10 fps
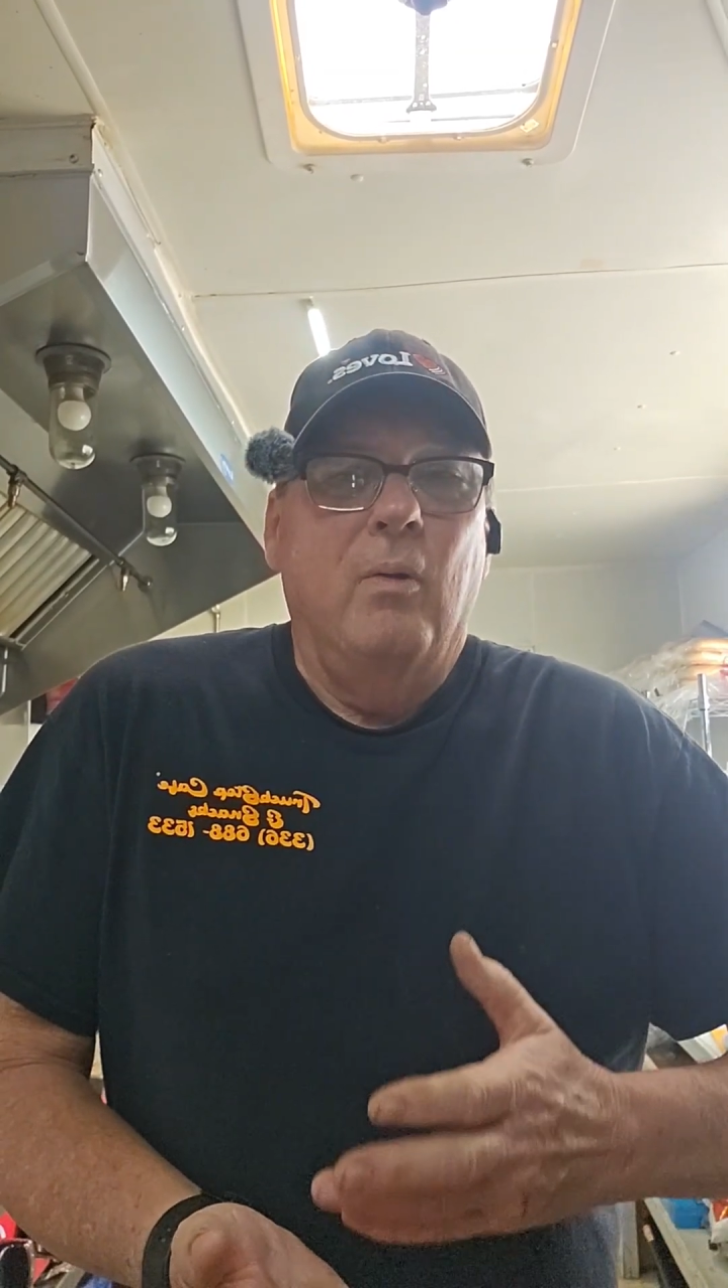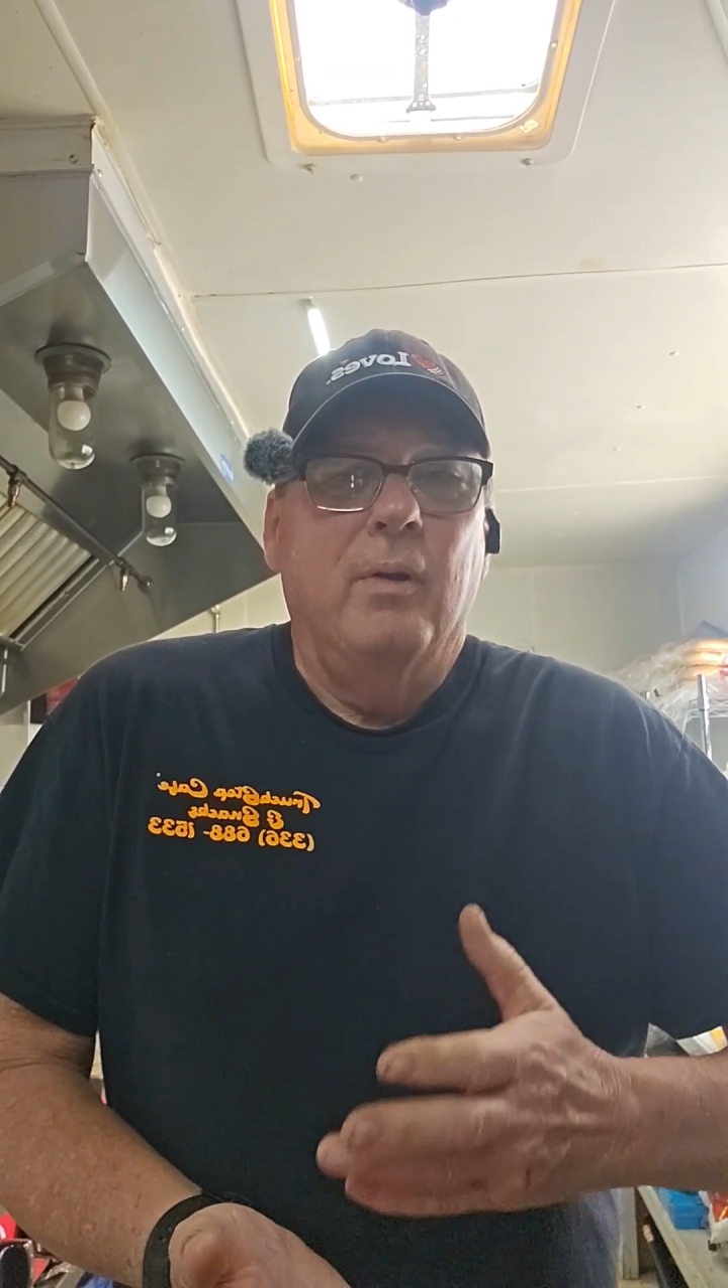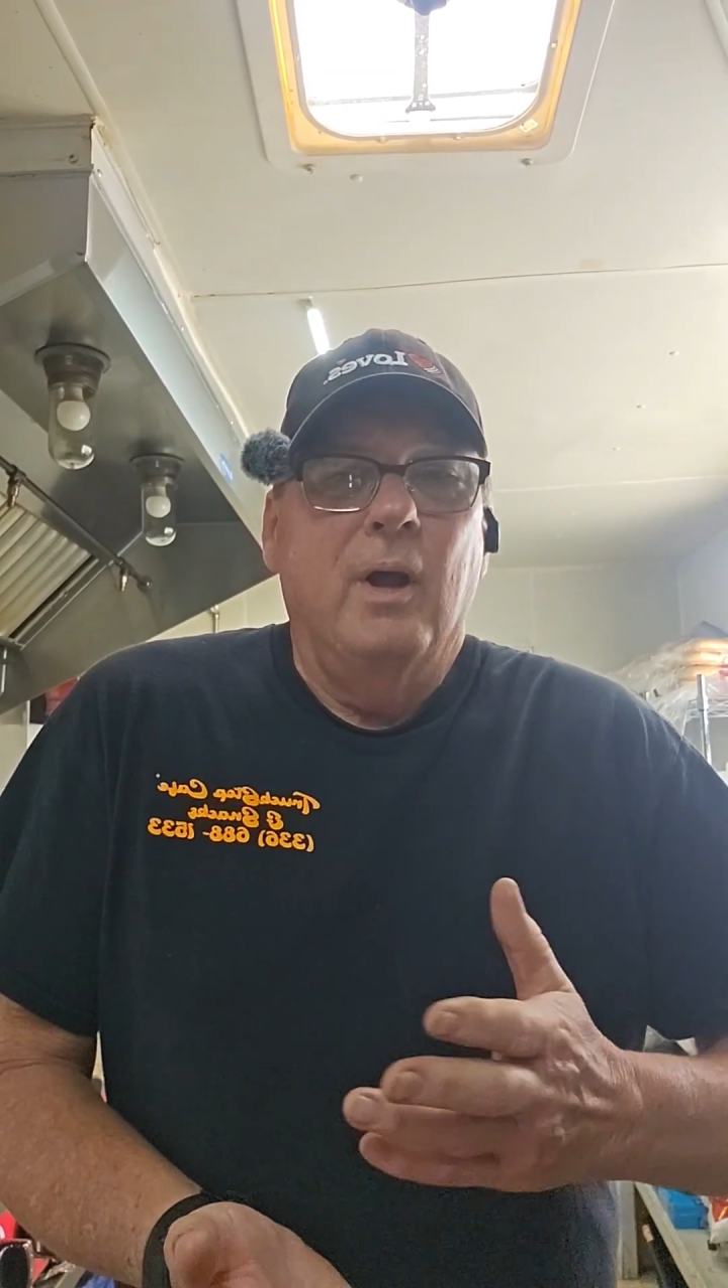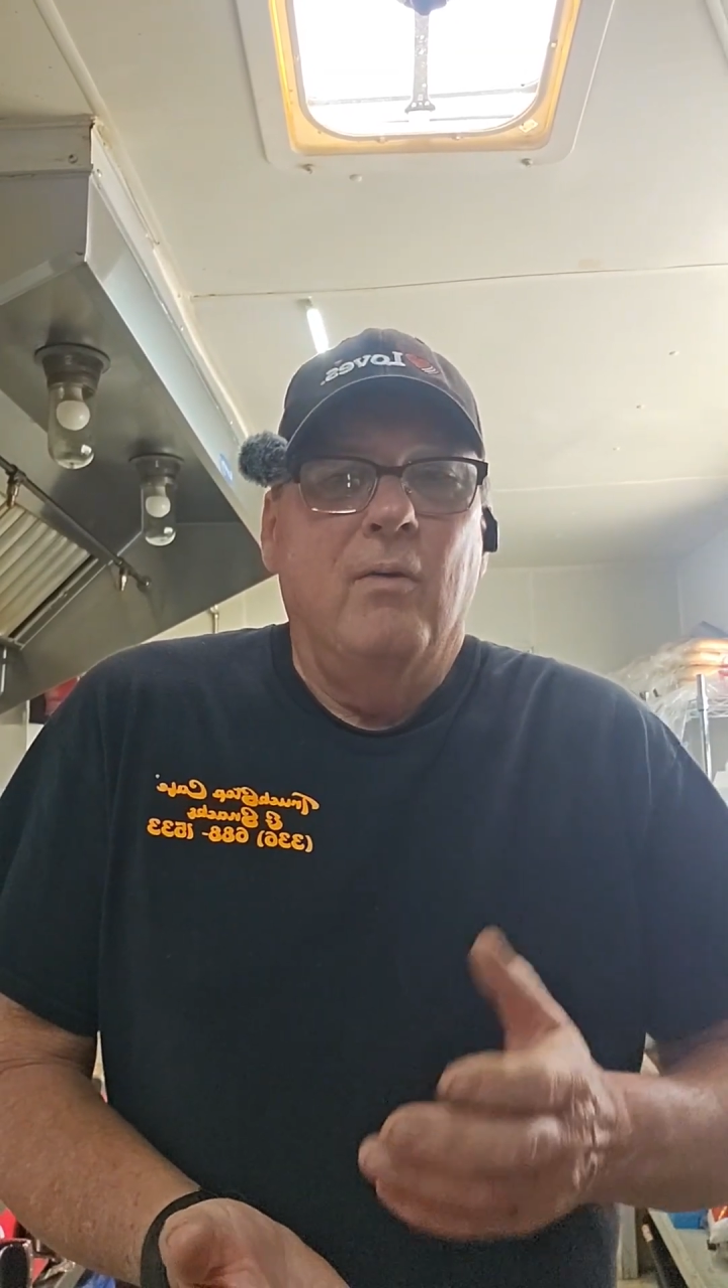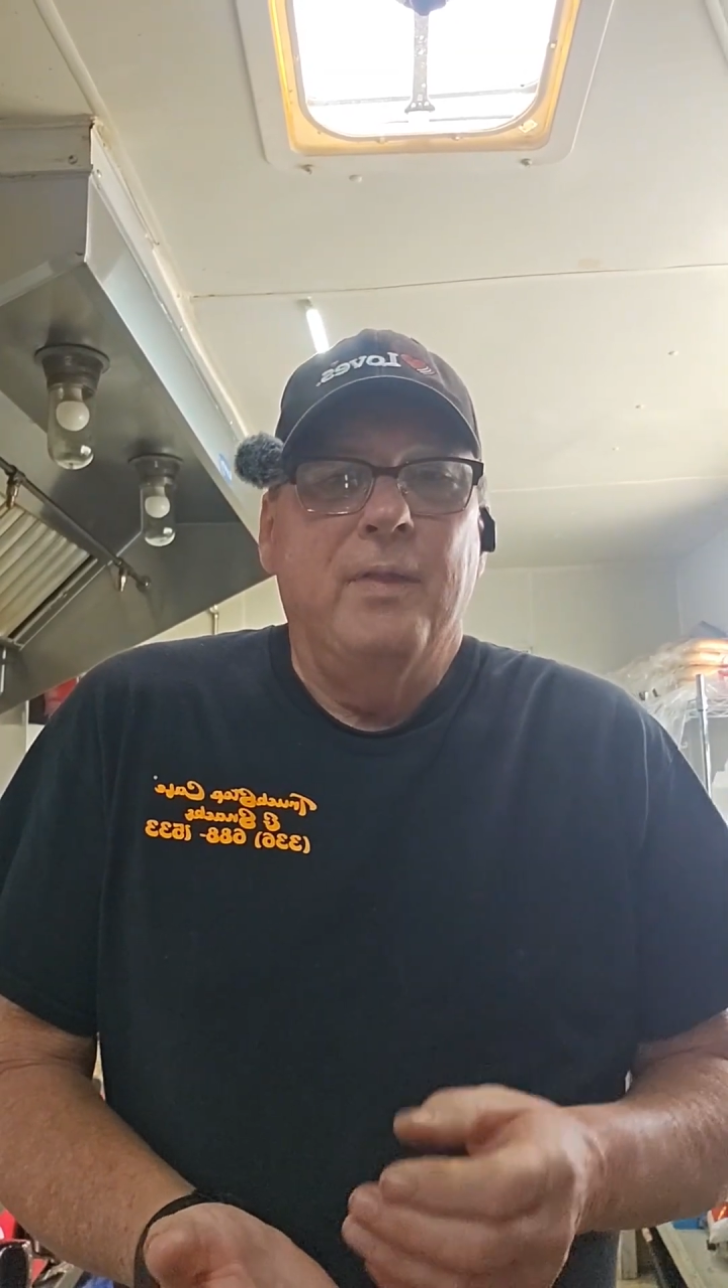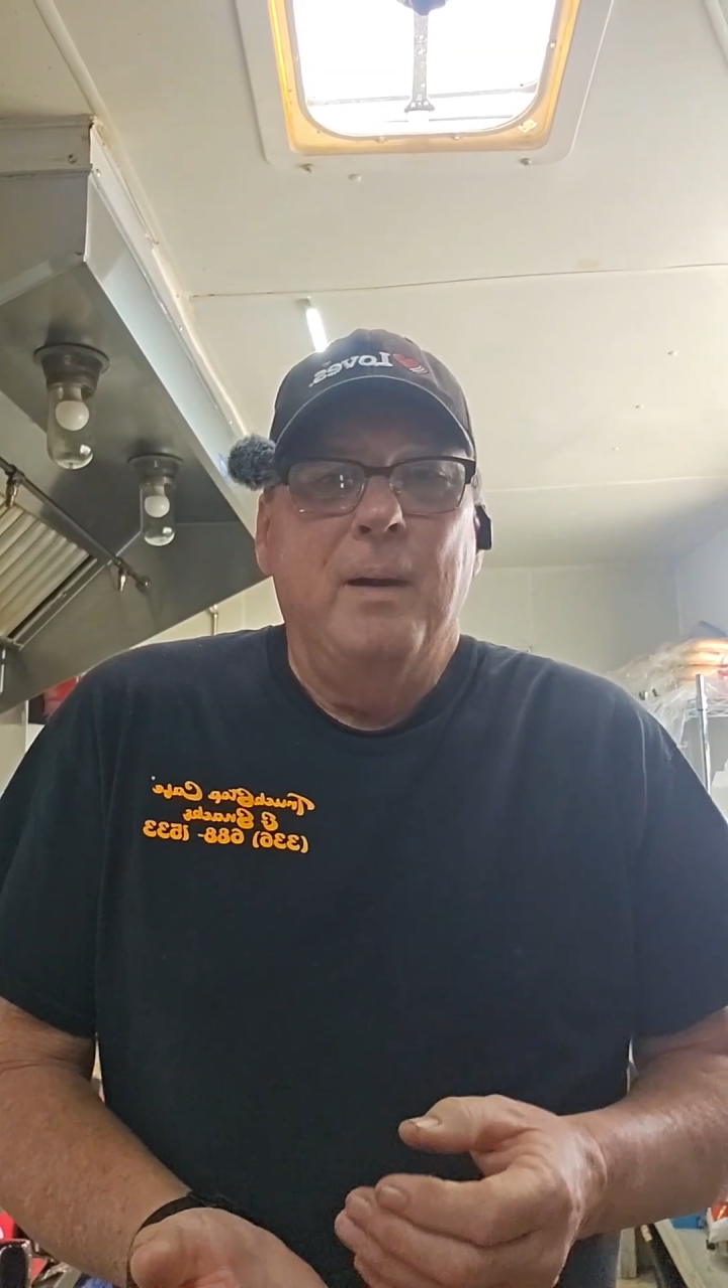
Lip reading: rolling off